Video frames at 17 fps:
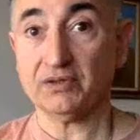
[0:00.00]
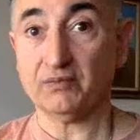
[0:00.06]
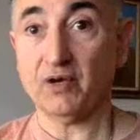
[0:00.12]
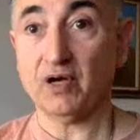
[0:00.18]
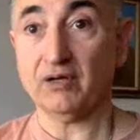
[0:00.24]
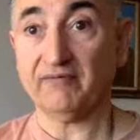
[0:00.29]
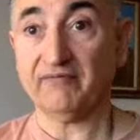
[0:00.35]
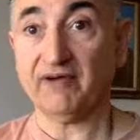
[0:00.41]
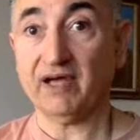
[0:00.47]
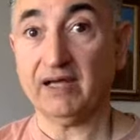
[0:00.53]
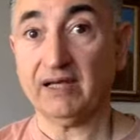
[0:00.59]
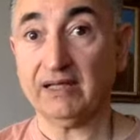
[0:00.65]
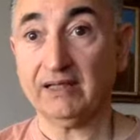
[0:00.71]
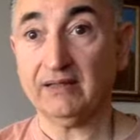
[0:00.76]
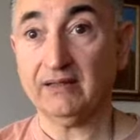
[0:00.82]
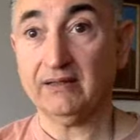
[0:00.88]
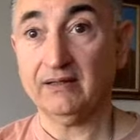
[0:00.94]
modifying.
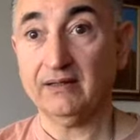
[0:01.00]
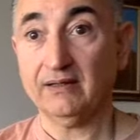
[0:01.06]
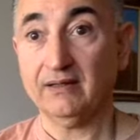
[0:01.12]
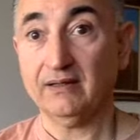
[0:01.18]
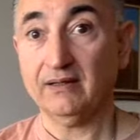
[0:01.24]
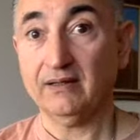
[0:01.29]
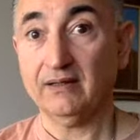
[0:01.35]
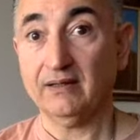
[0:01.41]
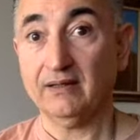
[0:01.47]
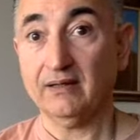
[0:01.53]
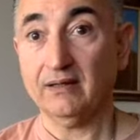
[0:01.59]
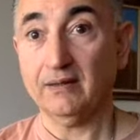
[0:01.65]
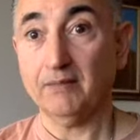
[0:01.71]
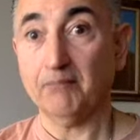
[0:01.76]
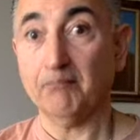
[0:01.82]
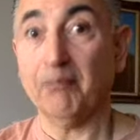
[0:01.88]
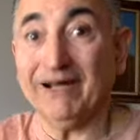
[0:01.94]

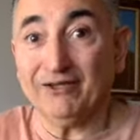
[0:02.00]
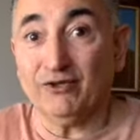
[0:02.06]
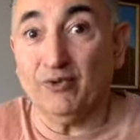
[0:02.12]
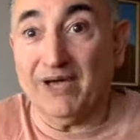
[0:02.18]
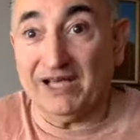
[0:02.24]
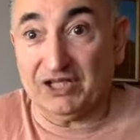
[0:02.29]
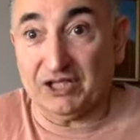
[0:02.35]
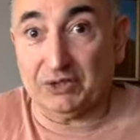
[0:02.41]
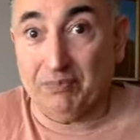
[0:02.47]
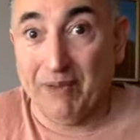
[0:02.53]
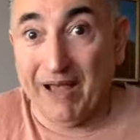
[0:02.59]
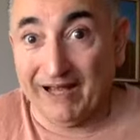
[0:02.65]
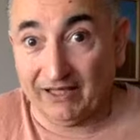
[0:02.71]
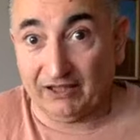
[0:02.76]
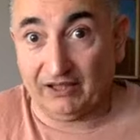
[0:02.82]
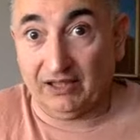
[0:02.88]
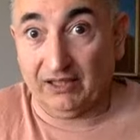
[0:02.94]
But you
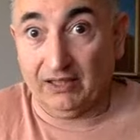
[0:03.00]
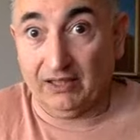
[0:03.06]
expect